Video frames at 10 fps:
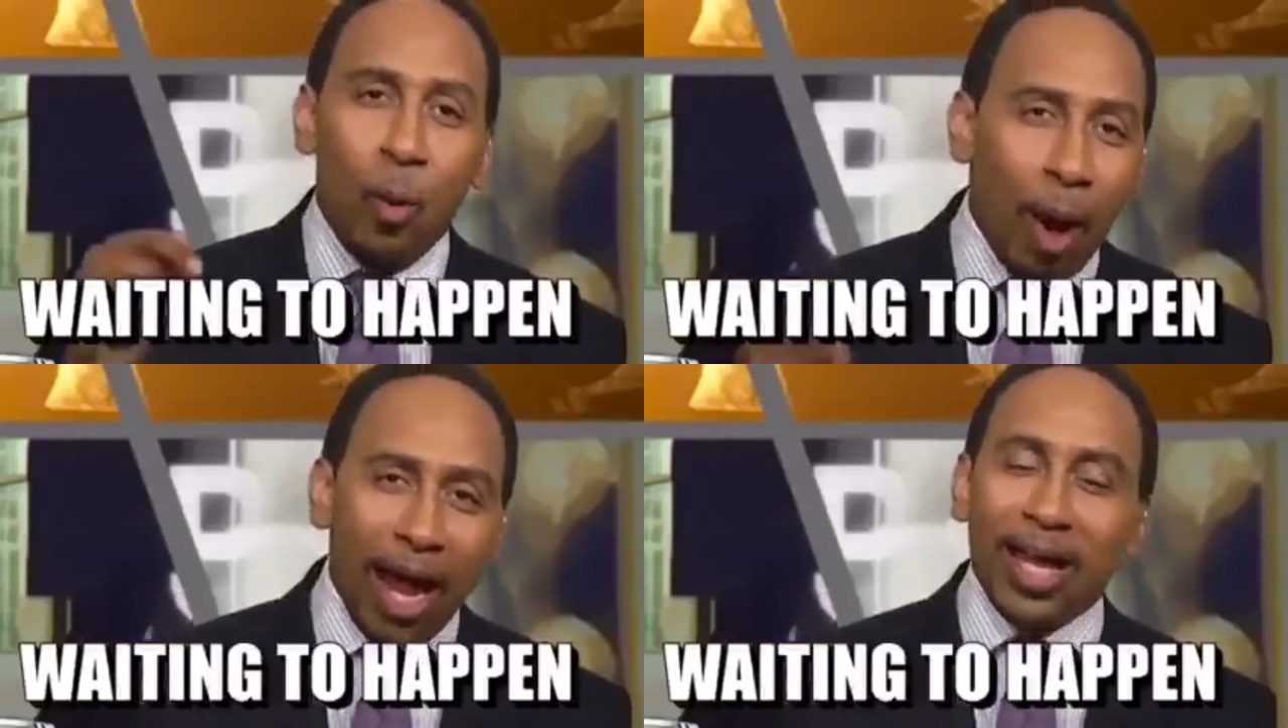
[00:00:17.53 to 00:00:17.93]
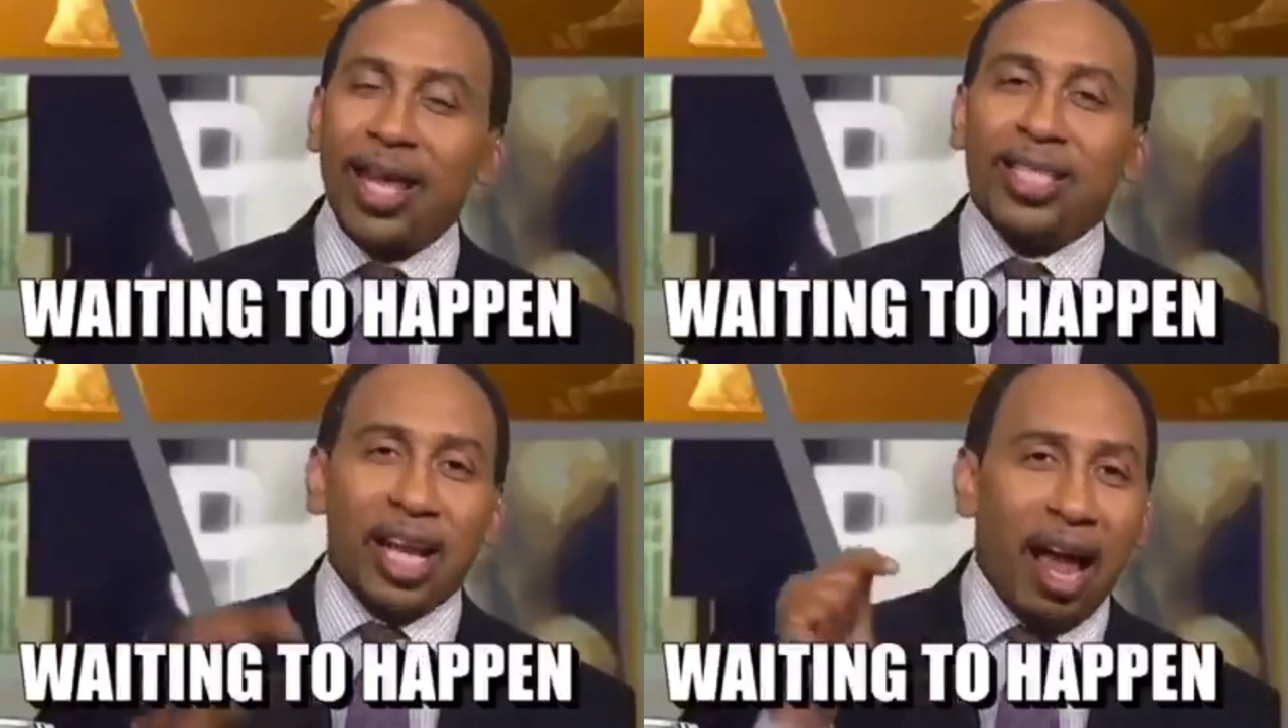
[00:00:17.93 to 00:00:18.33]

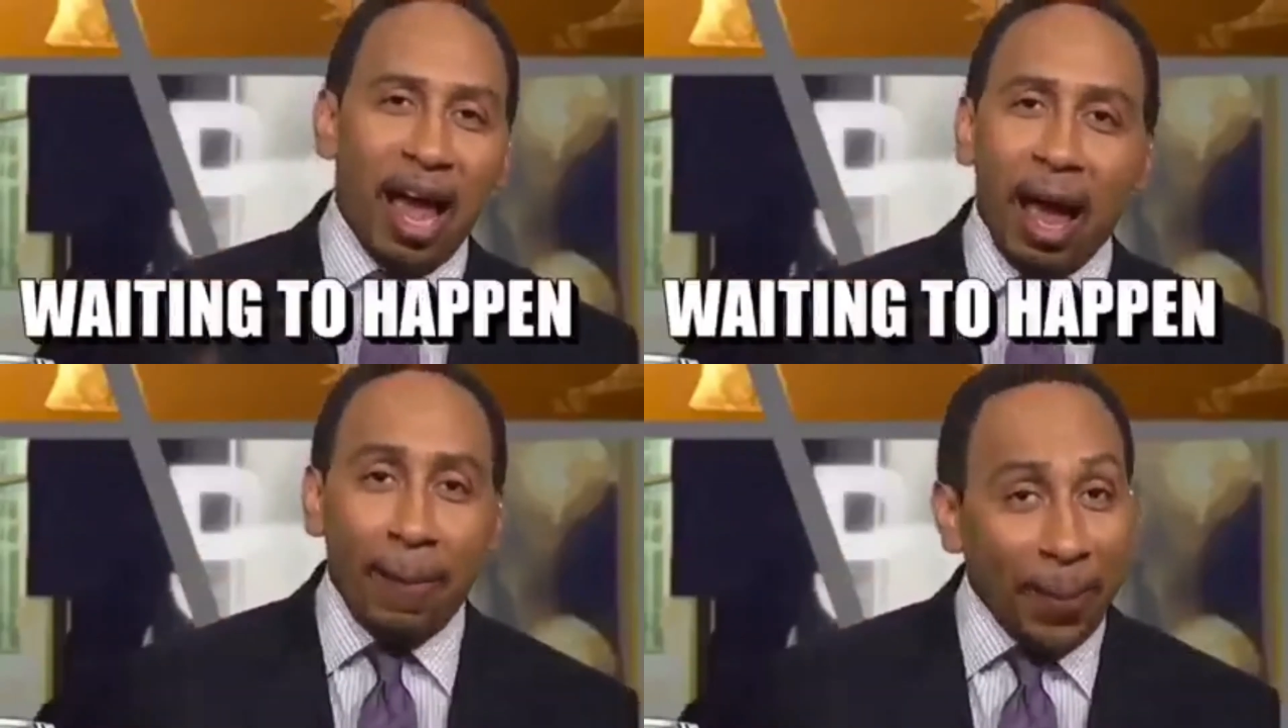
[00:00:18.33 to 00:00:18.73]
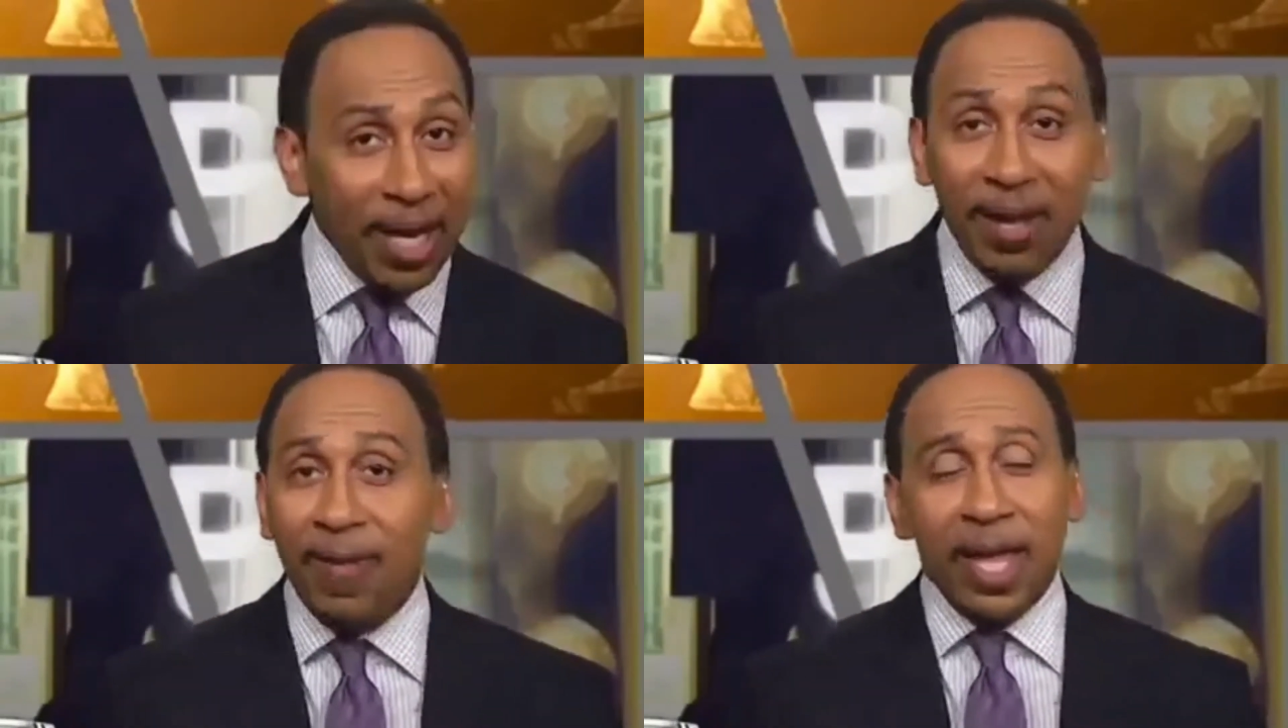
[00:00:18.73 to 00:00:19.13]
waiting to
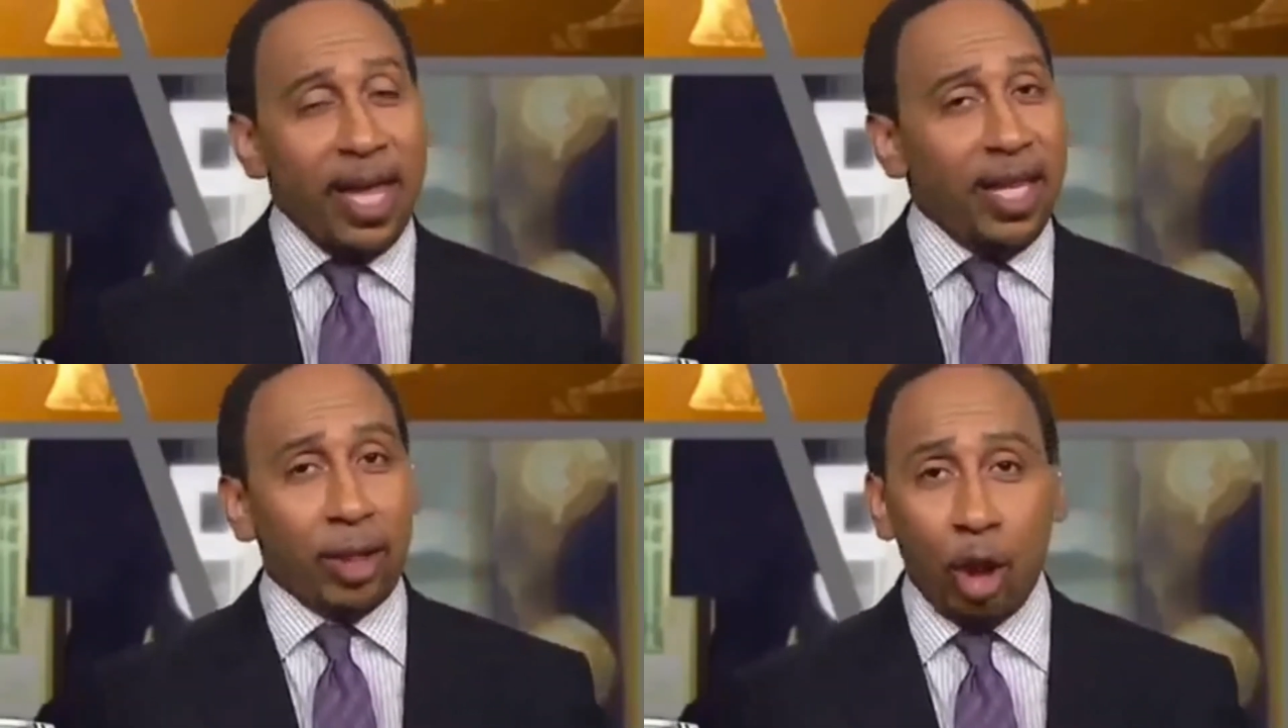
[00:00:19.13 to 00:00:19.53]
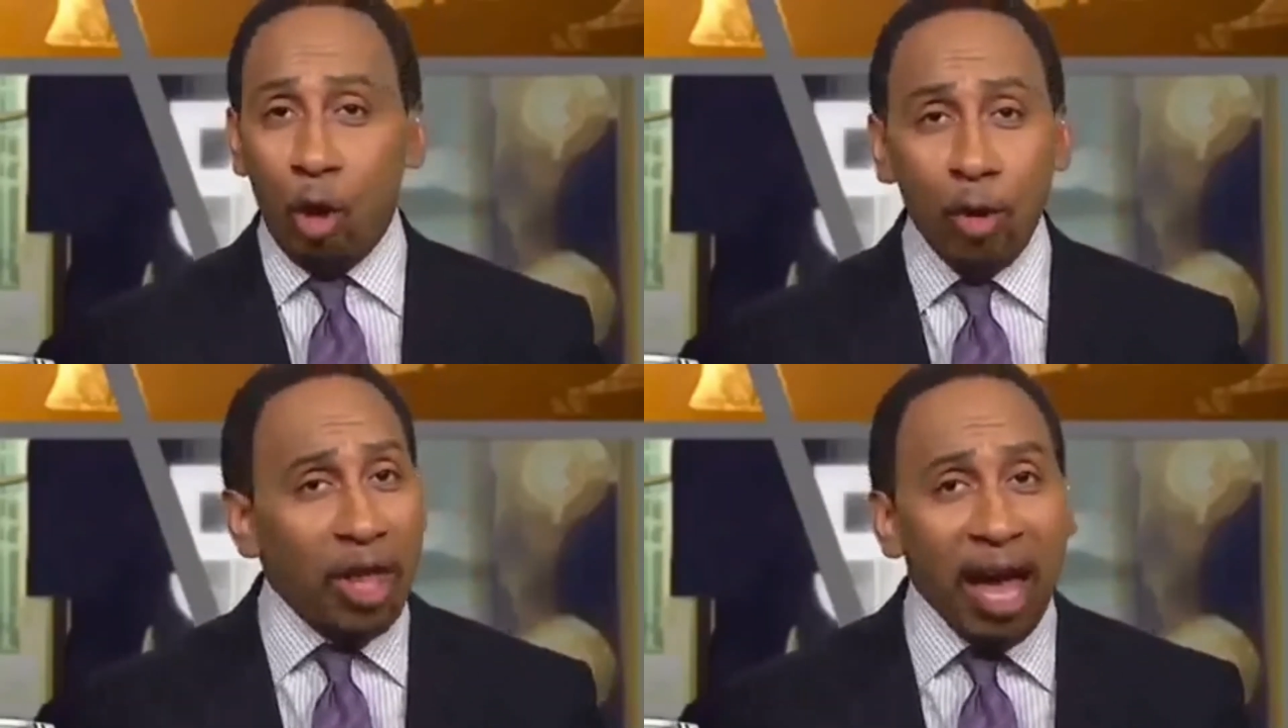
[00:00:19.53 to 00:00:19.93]
happen. It is
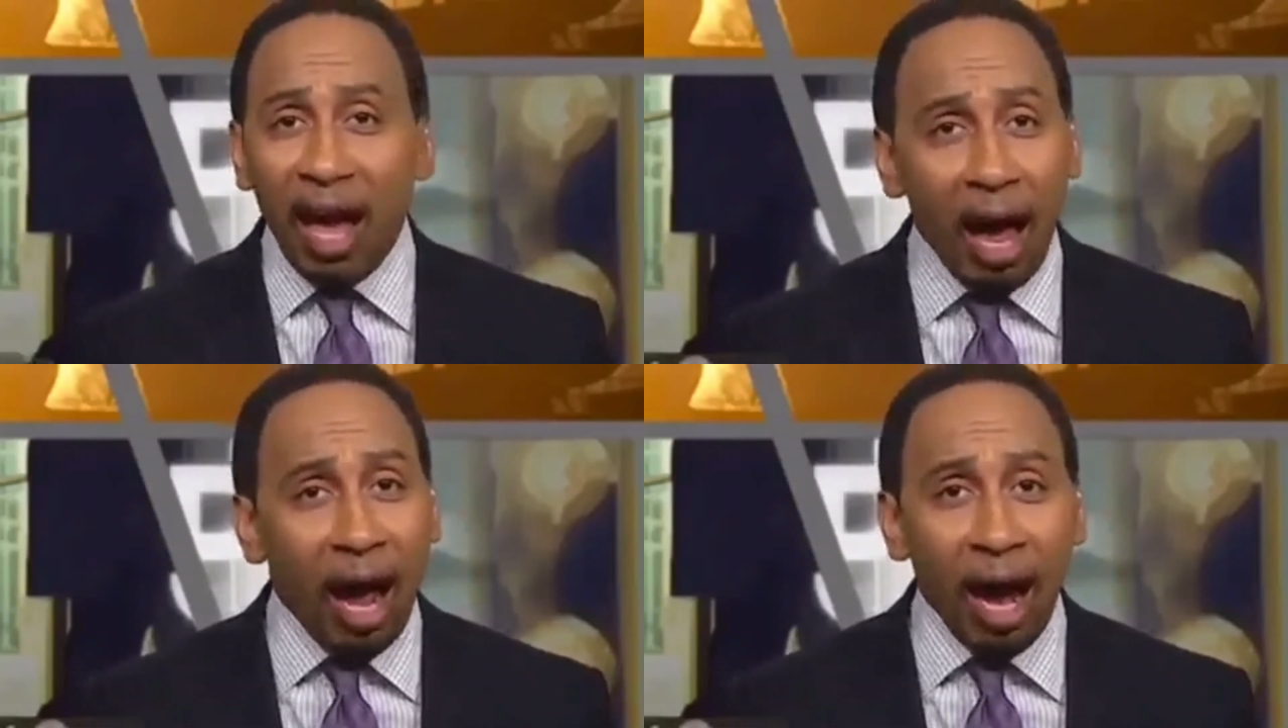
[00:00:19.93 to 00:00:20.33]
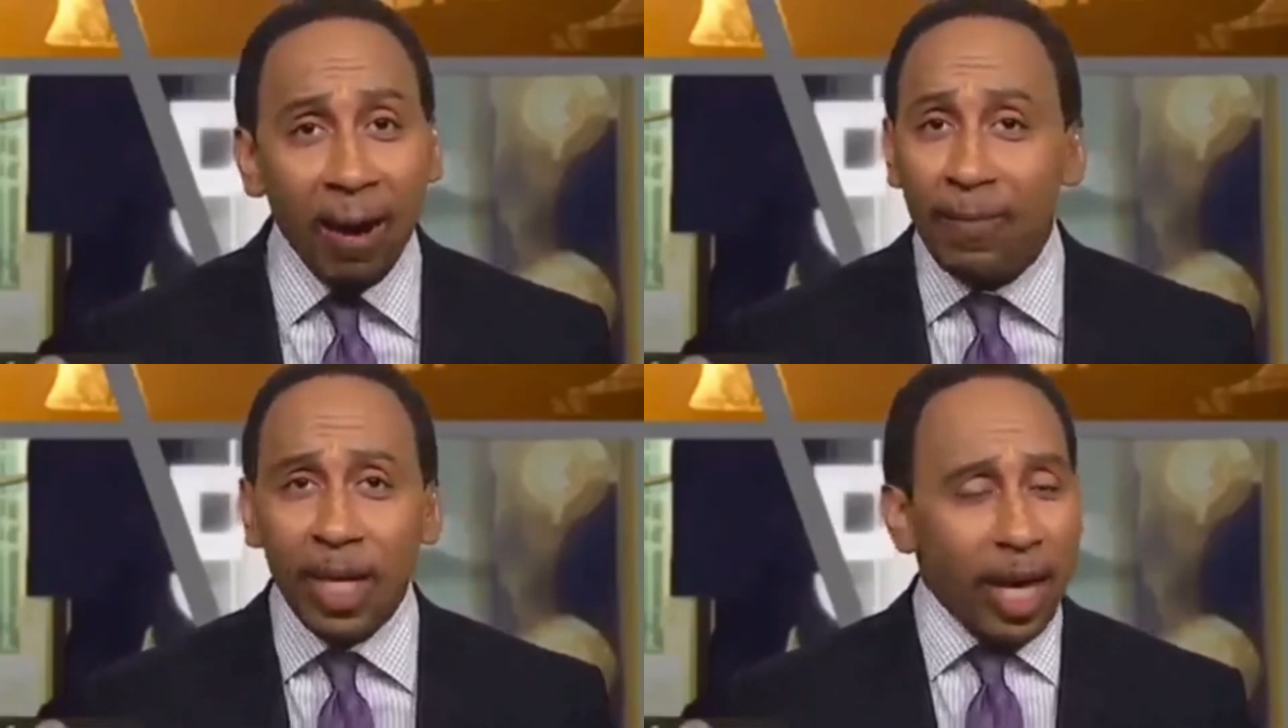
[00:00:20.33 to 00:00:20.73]
who they are.